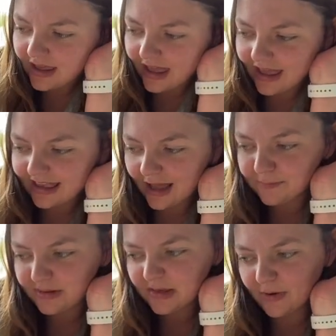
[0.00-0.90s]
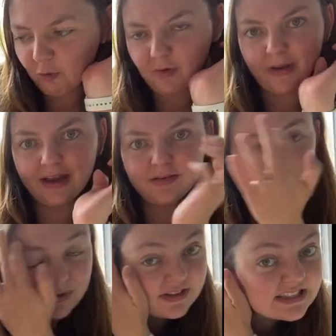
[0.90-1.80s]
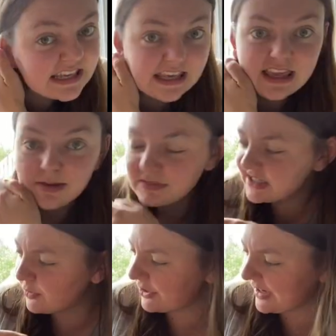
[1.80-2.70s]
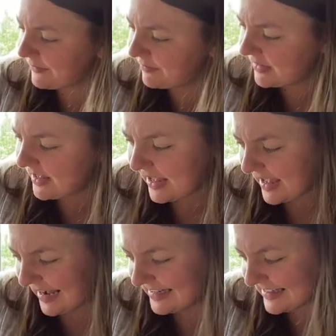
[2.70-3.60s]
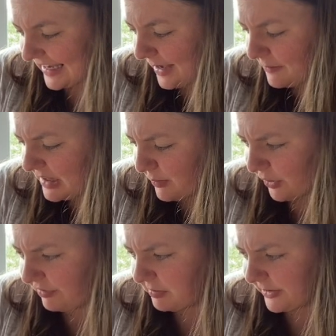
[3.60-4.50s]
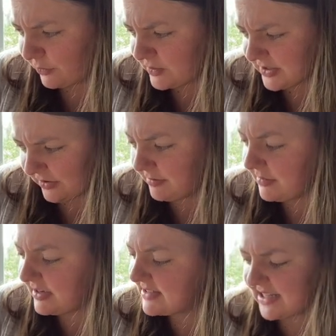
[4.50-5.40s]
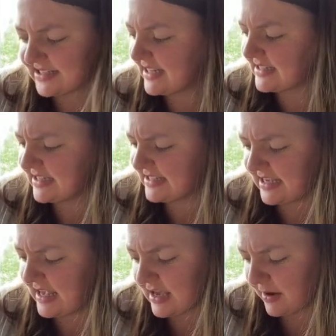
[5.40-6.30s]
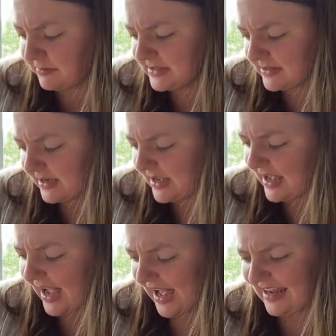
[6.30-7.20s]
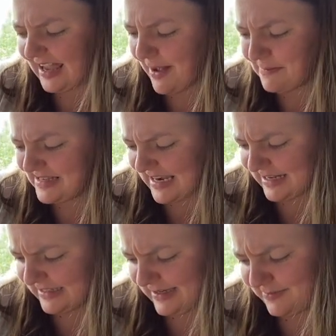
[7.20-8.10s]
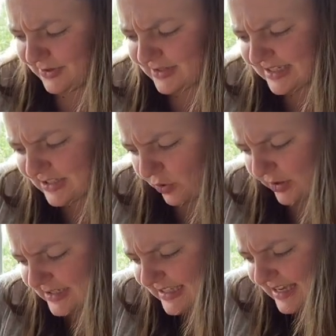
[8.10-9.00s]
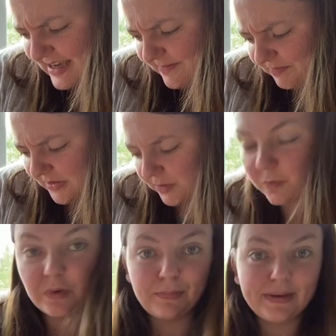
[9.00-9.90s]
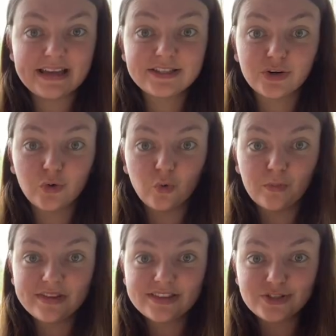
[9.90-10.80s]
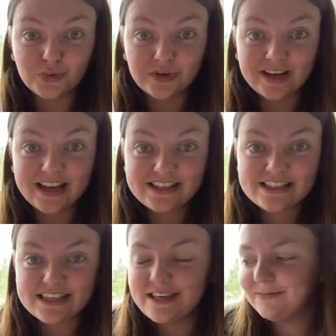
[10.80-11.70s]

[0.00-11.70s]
It can't be the milkman because he came this morning. And it can't be the boy from the grocer because this isn't the day he comes. And it can't be Daddy because he's got his key. We better open the door and see."